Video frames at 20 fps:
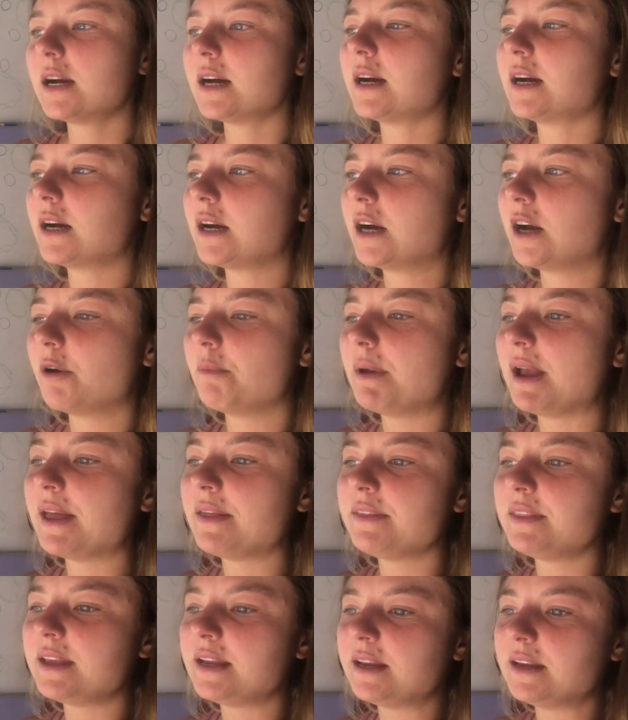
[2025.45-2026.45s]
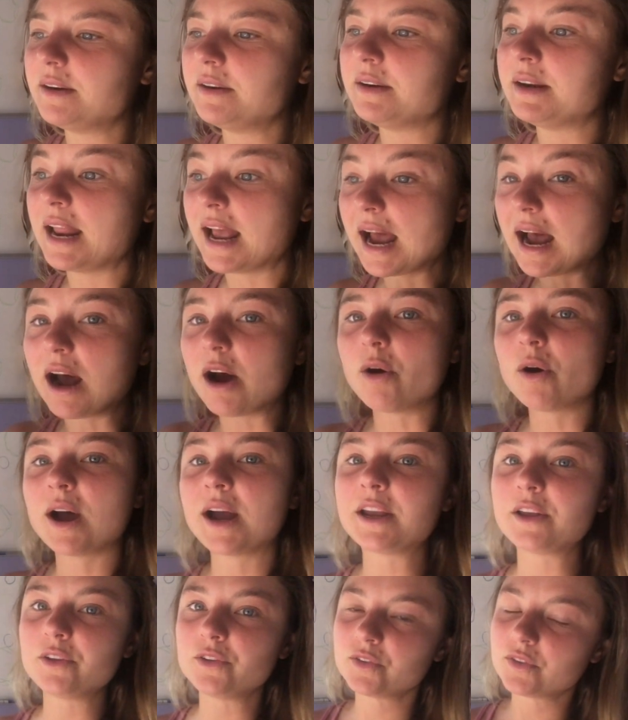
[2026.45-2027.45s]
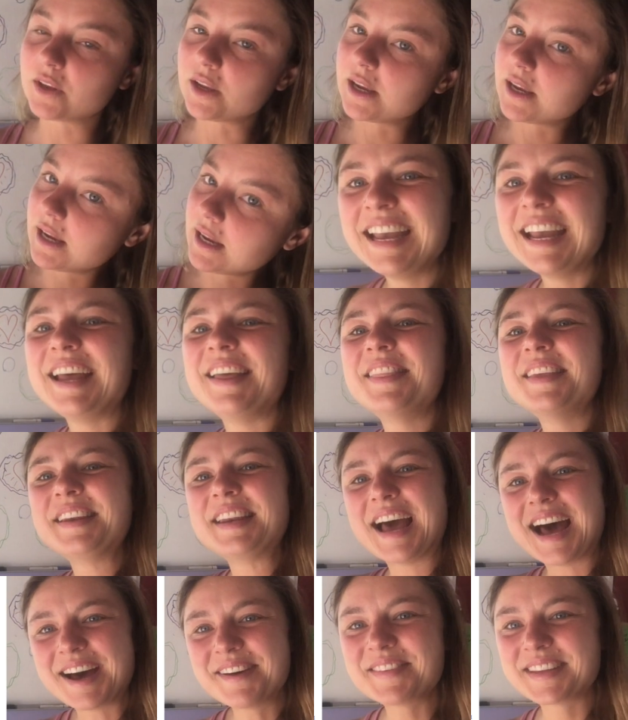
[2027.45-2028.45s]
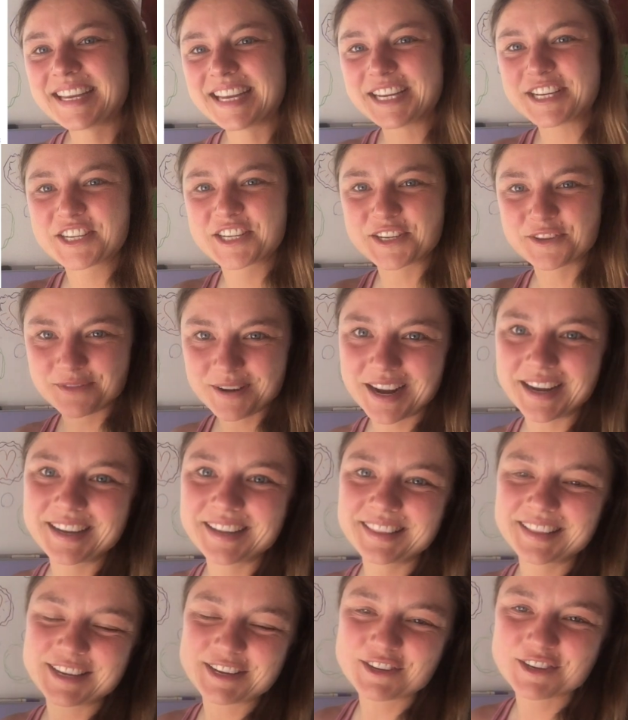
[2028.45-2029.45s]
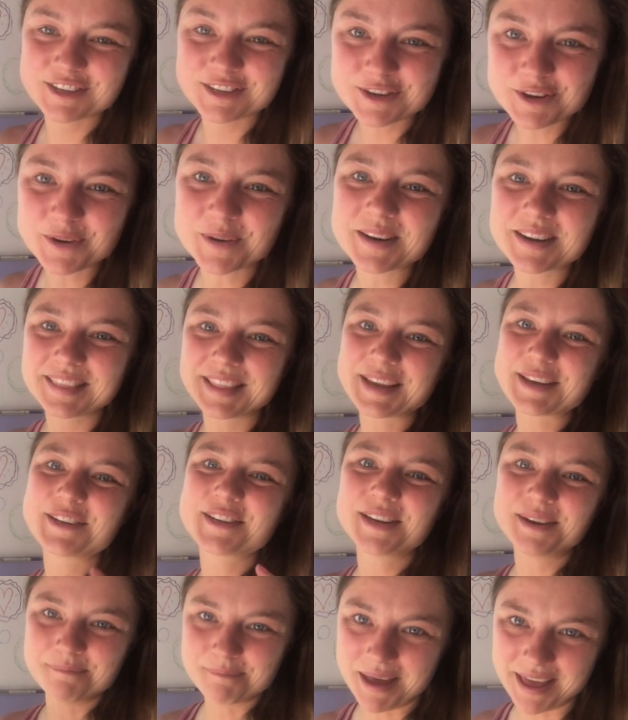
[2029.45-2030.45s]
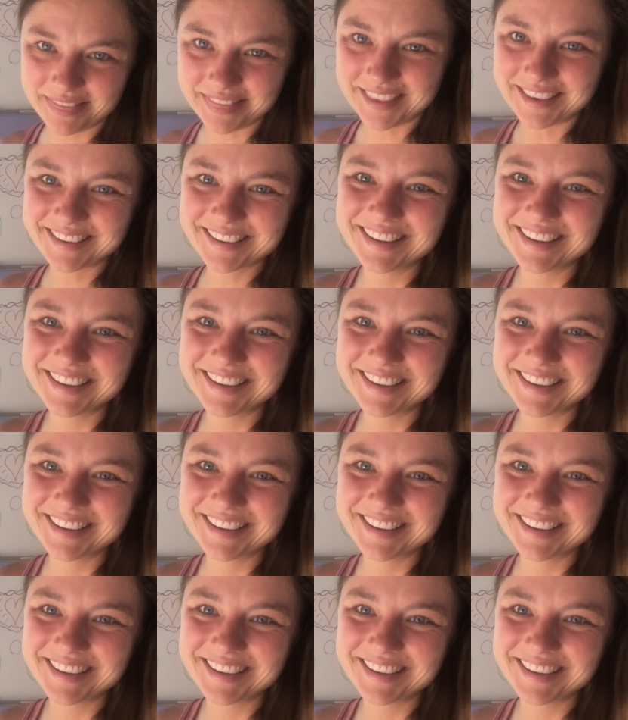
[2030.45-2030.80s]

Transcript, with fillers: Um, and then now I use it in the navigation regulation correlation method.